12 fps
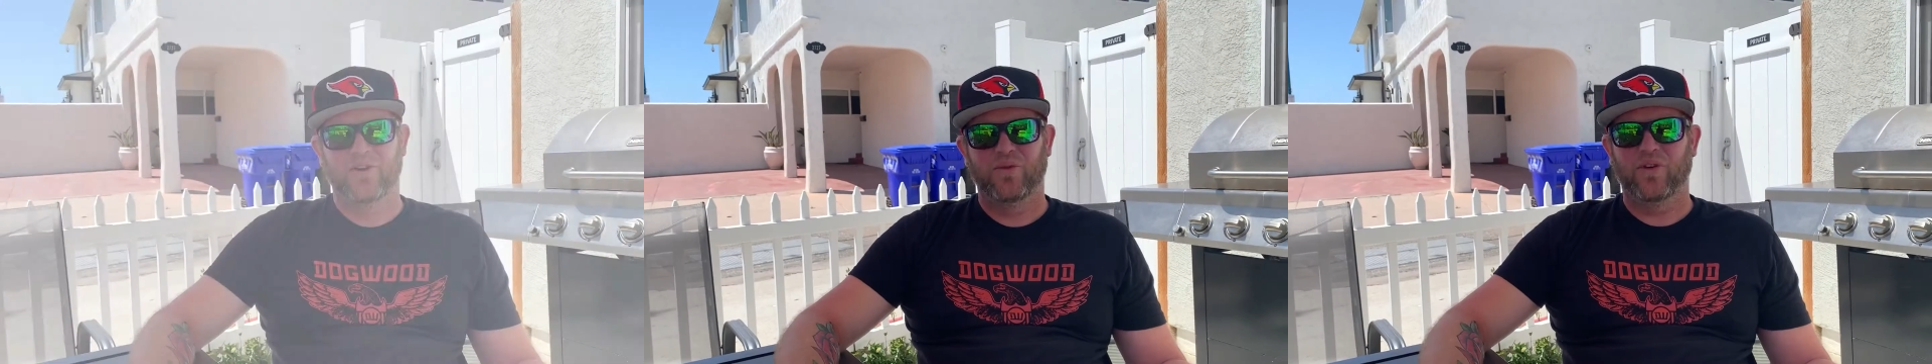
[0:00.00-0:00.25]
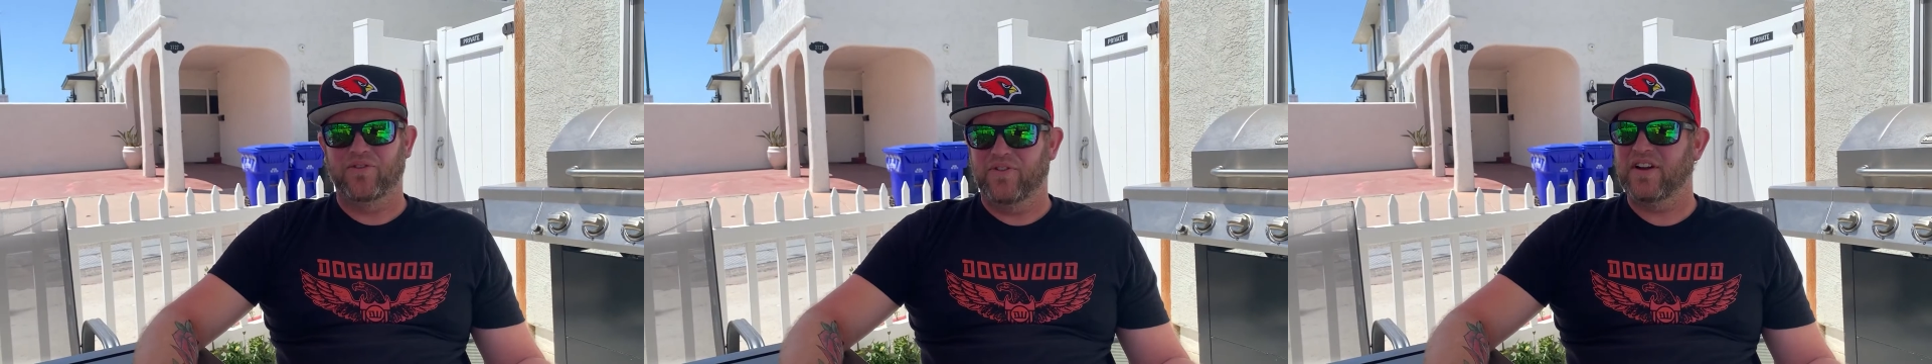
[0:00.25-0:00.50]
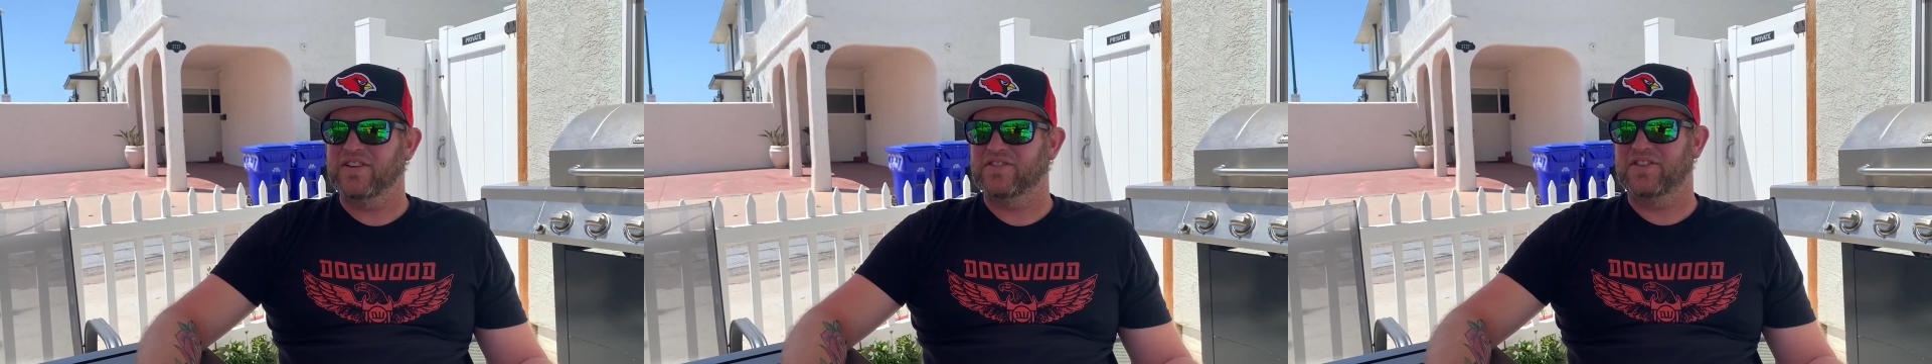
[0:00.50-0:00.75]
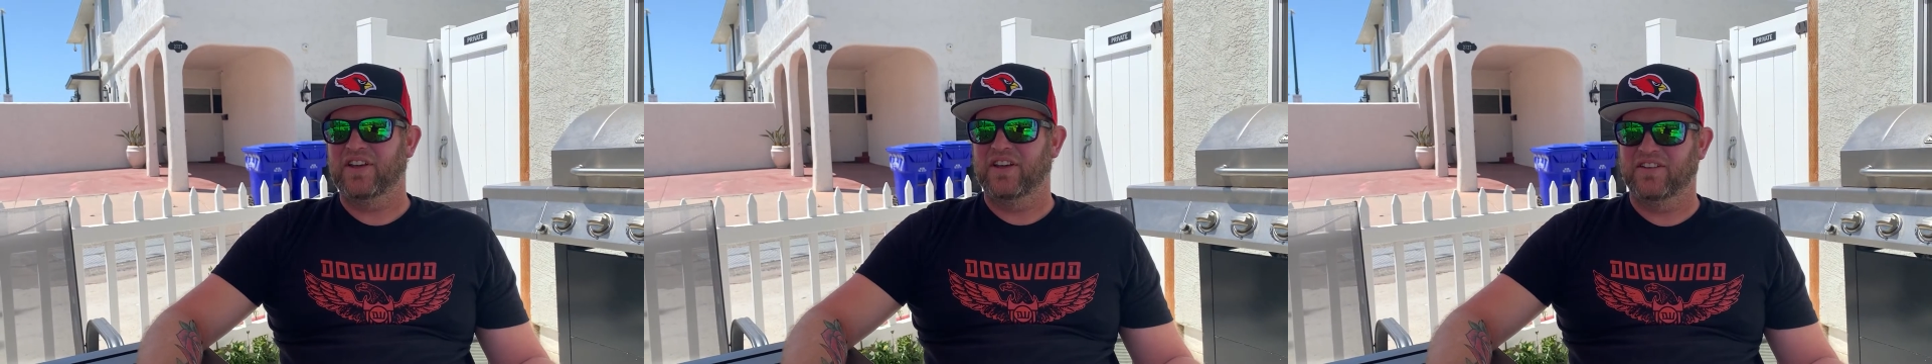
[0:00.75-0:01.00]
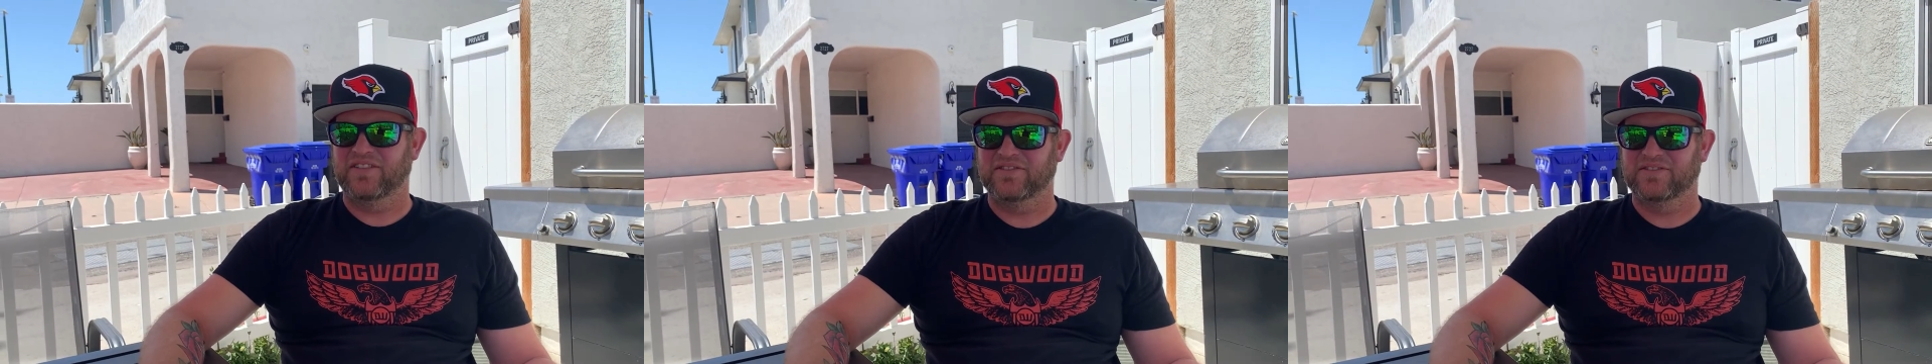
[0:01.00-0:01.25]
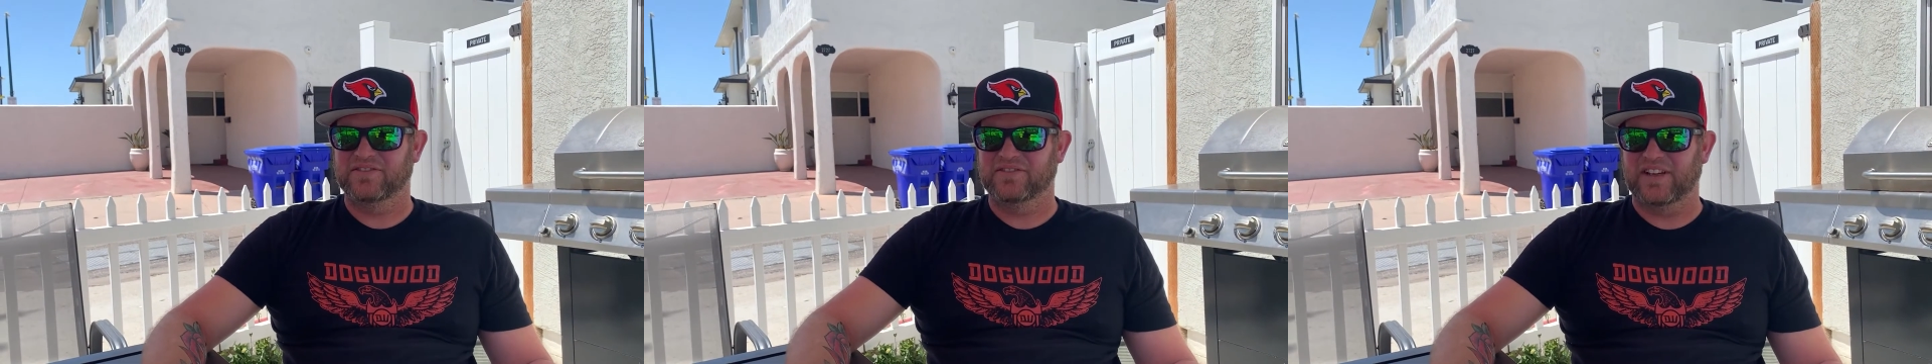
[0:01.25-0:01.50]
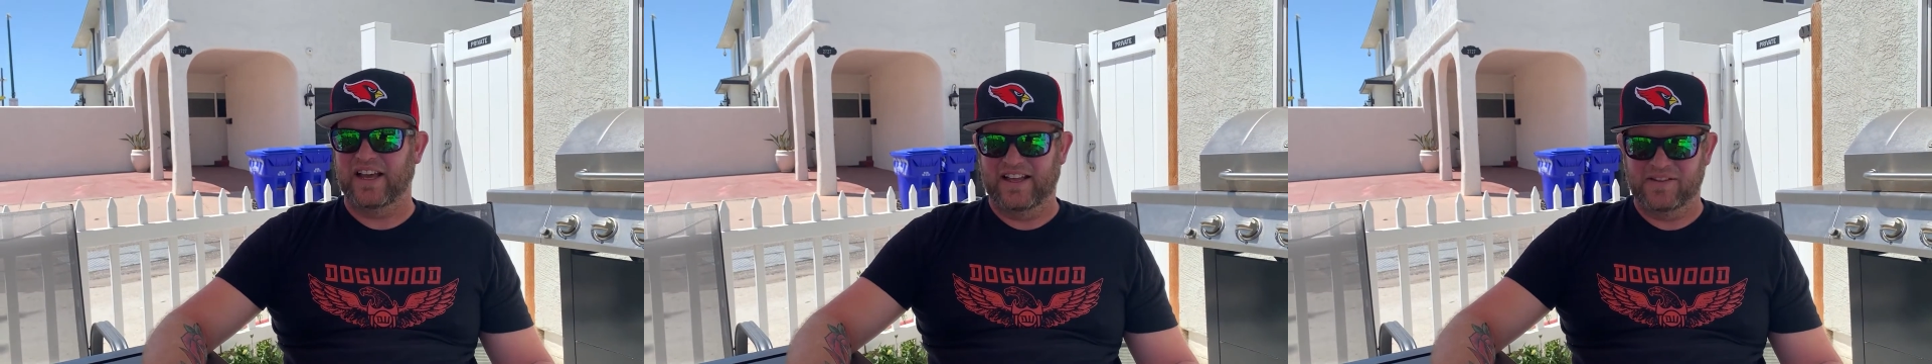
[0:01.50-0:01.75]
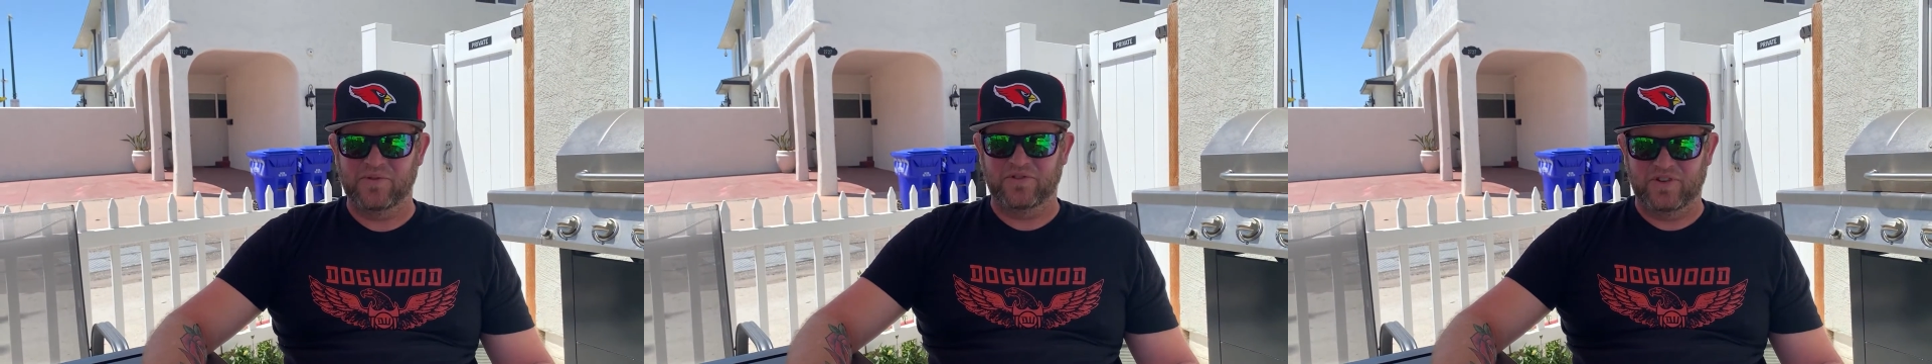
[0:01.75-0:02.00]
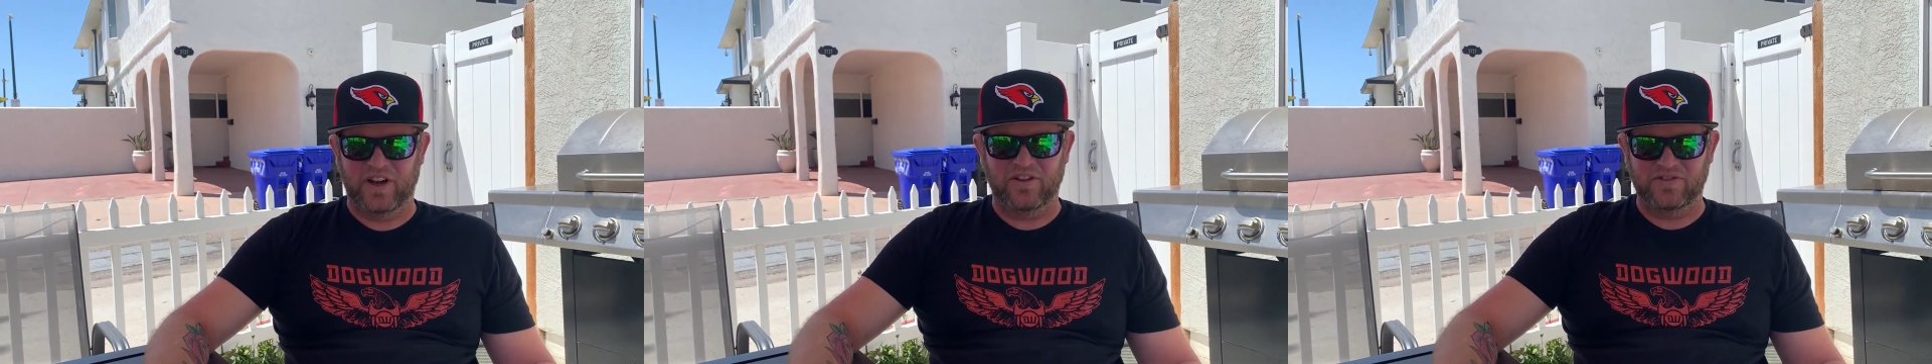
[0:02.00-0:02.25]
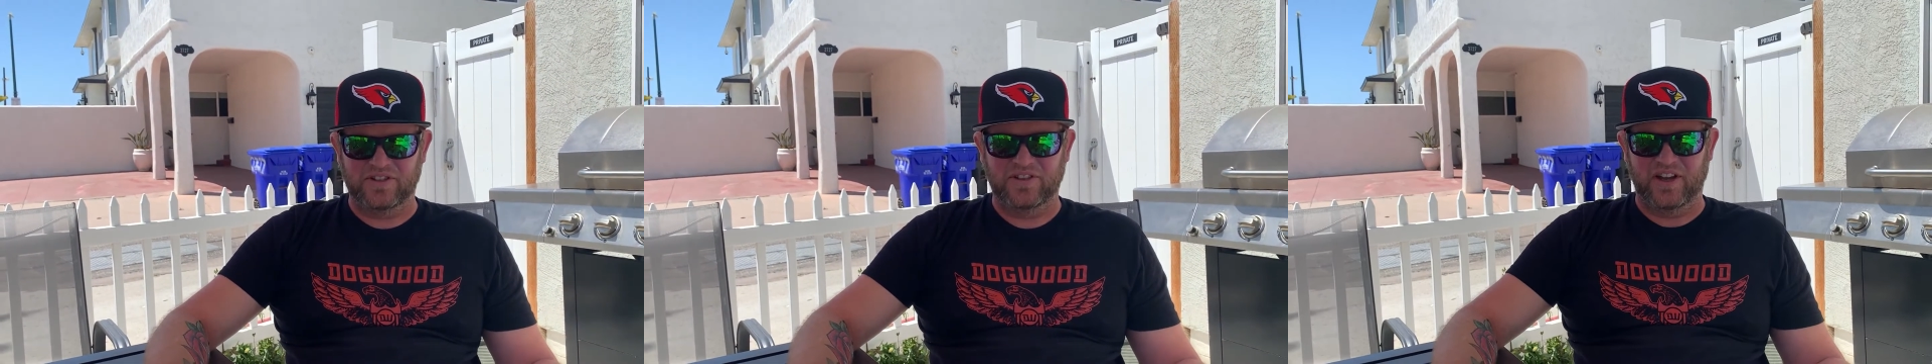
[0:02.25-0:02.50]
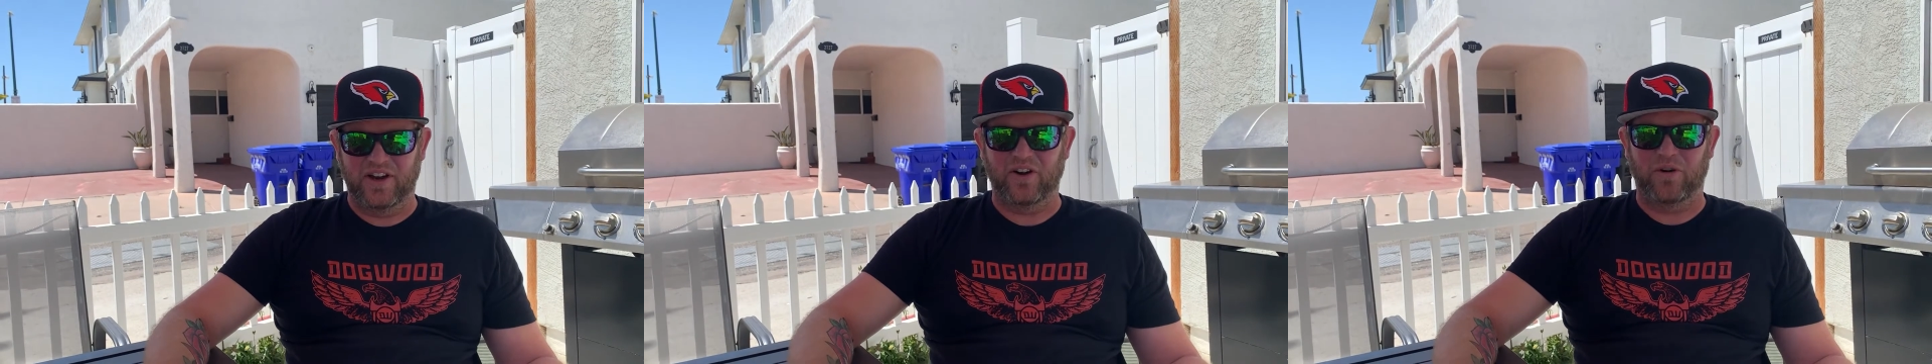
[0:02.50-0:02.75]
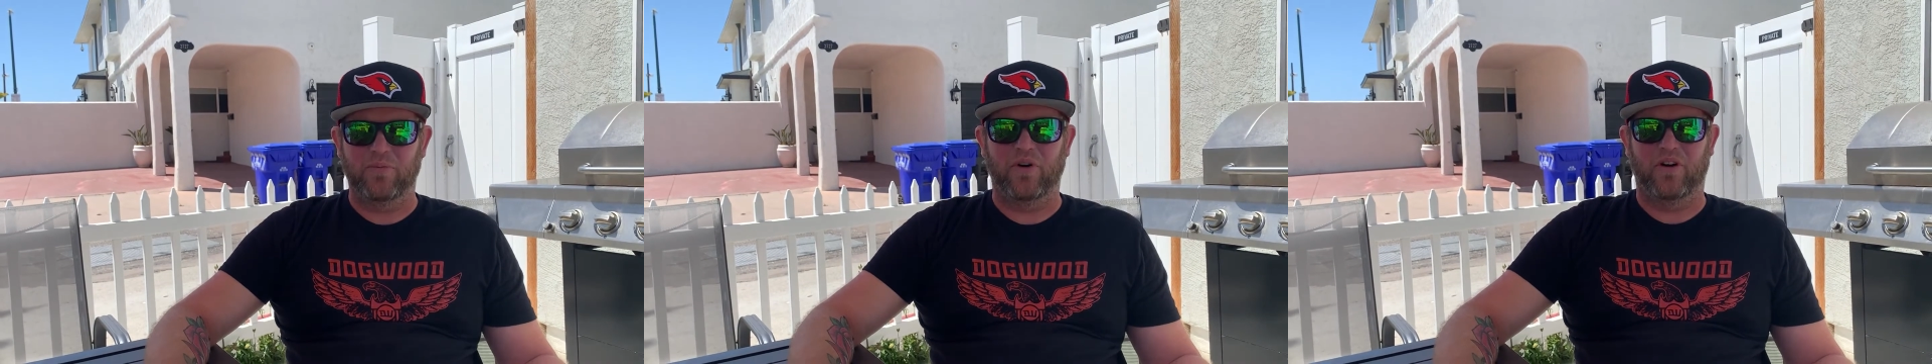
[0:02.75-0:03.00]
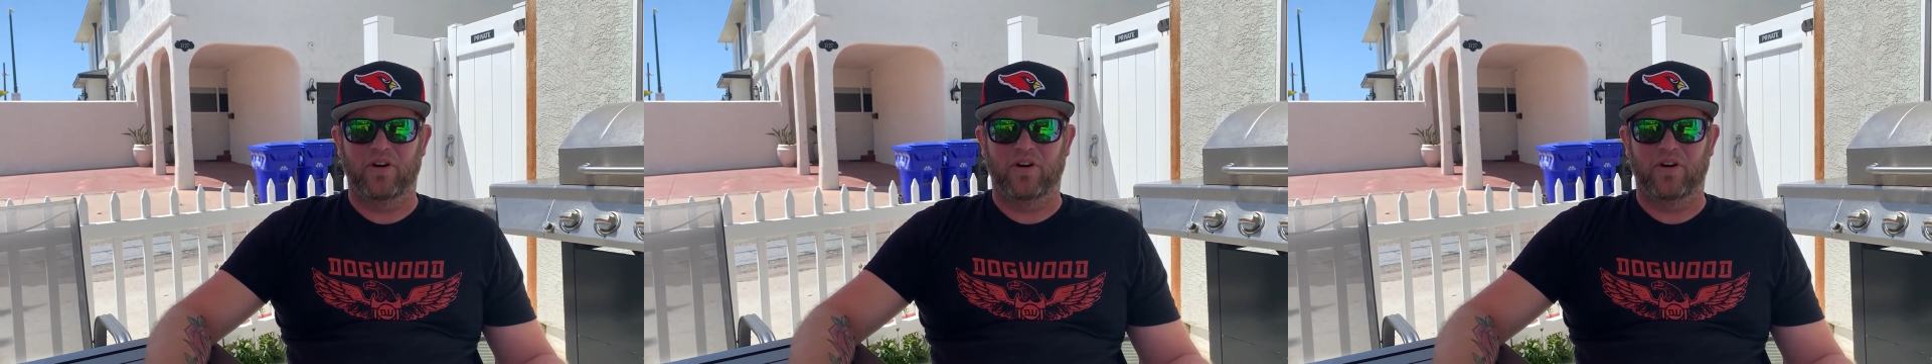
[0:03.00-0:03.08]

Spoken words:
Well, the funnest thing and the most challenging thing are